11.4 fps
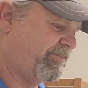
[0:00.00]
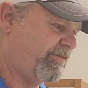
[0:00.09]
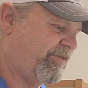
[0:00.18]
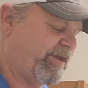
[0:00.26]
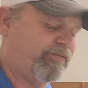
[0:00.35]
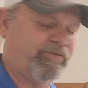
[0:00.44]

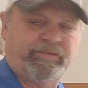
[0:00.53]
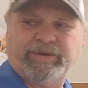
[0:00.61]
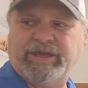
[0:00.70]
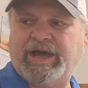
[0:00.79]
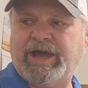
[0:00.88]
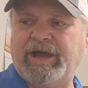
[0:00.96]
think would be
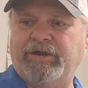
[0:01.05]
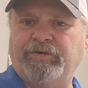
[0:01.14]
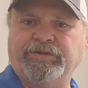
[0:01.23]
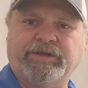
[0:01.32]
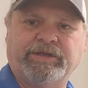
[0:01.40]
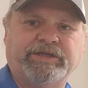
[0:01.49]
high on
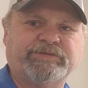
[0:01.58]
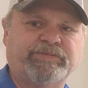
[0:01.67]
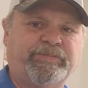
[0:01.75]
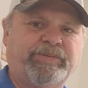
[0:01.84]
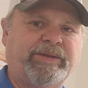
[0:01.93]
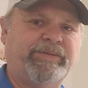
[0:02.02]
the list,
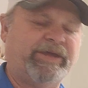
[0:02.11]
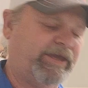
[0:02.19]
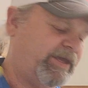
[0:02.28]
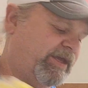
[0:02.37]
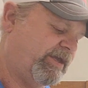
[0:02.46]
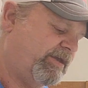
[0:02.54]
but
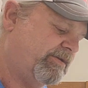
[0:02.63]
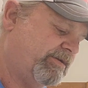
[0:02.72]
PPE,